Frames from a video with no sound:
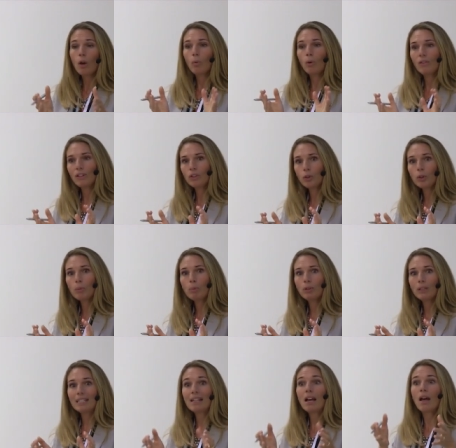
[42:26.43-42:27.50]
Well, then you can
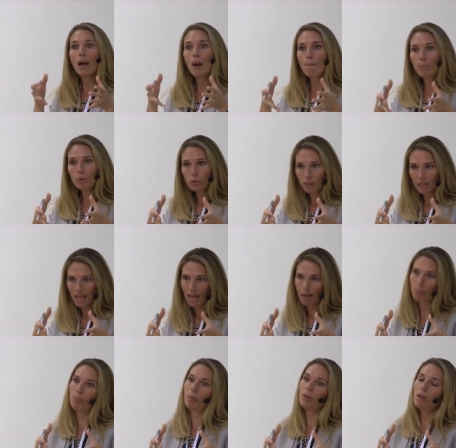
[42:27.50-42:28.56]
put in a boot
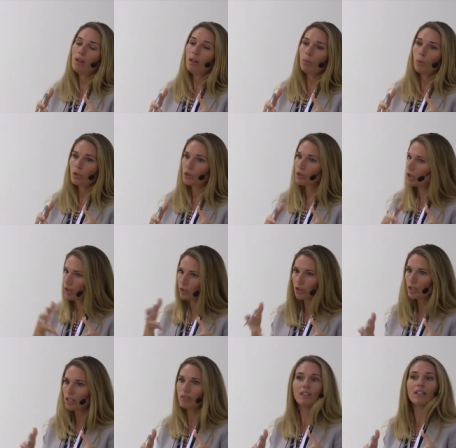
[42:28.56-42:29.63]
camp where it's not just